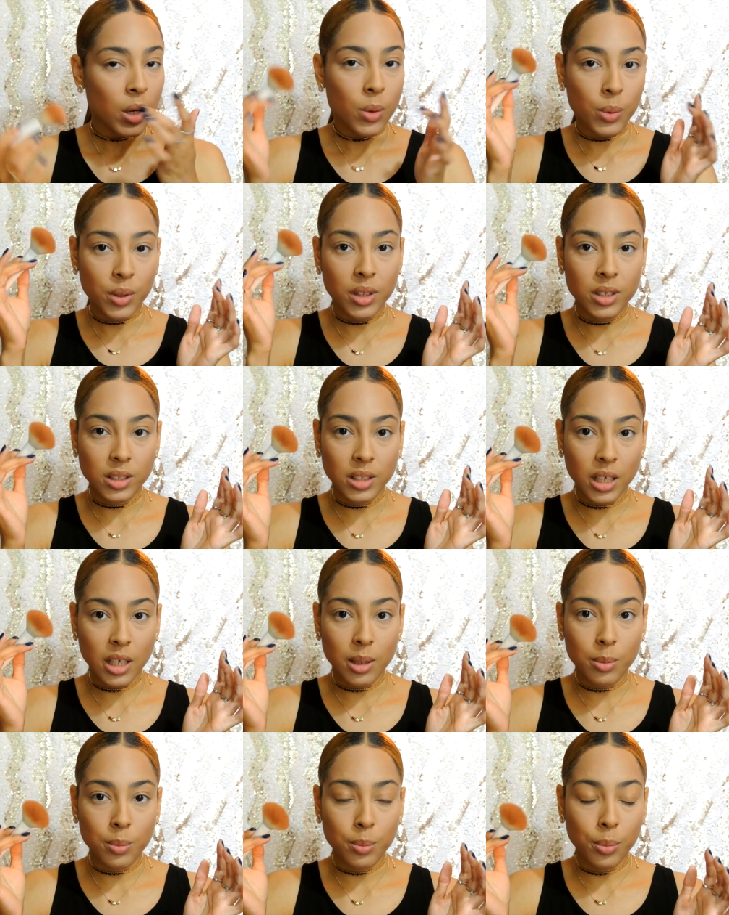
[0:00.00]
with the
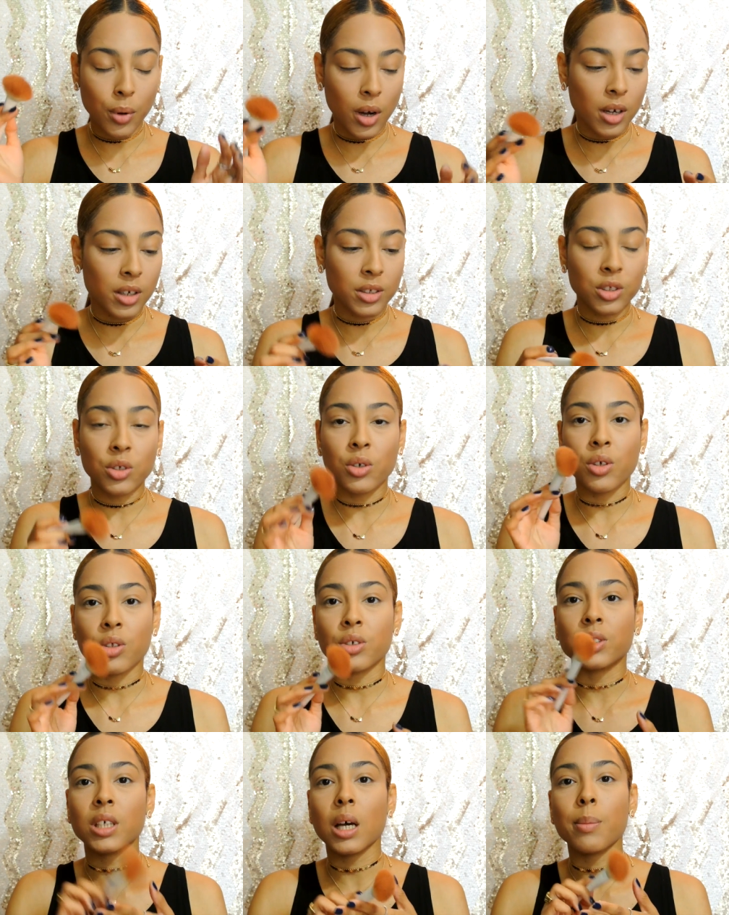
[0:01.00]
same product, you either
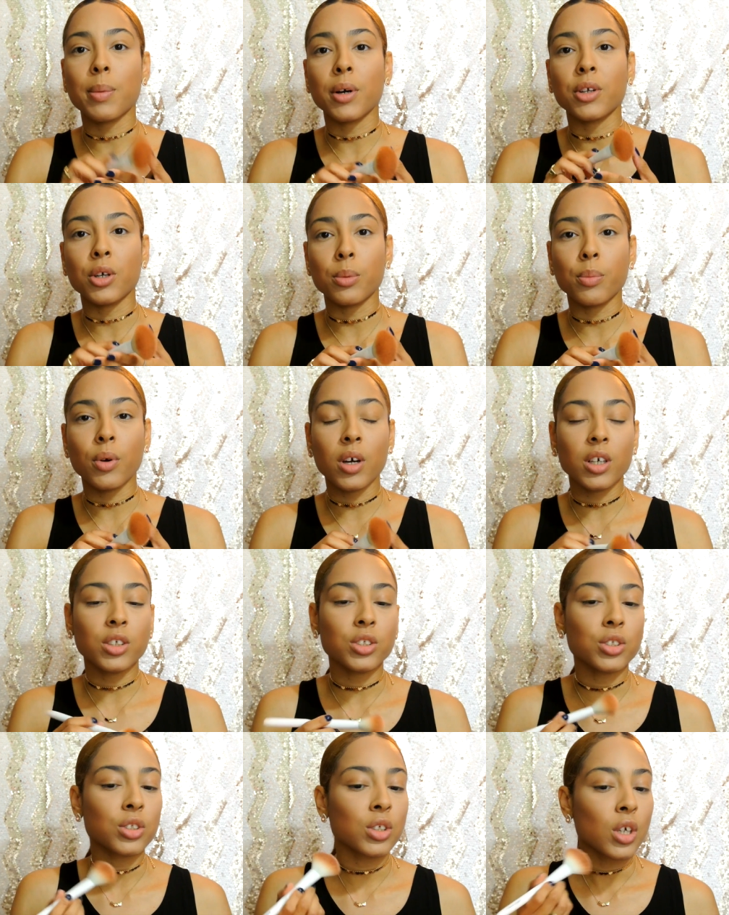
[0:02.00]
tap out your
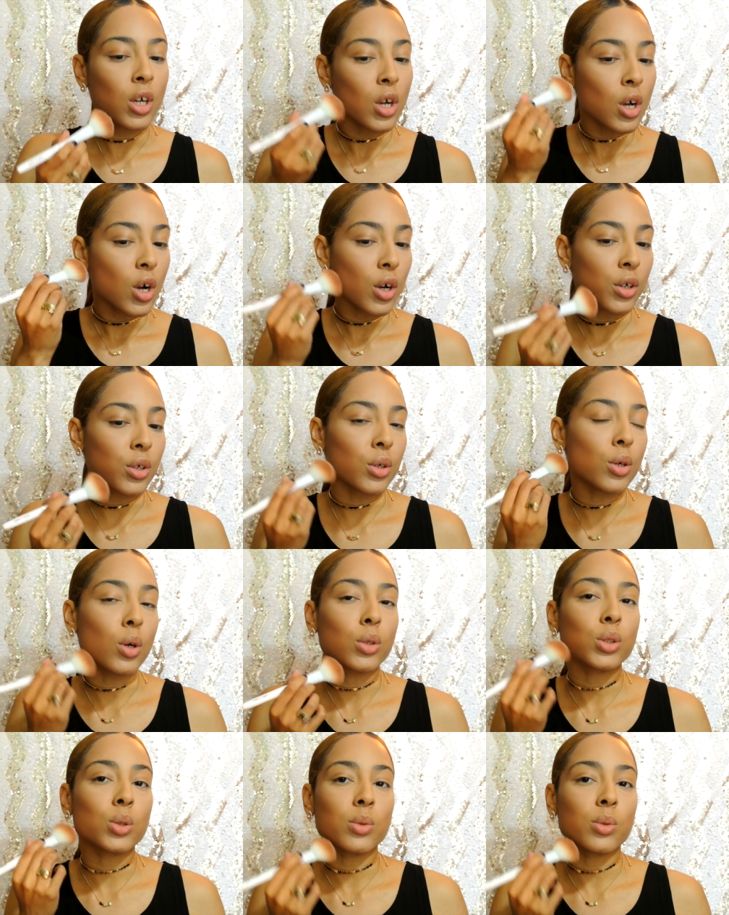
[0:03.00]
brush or you go to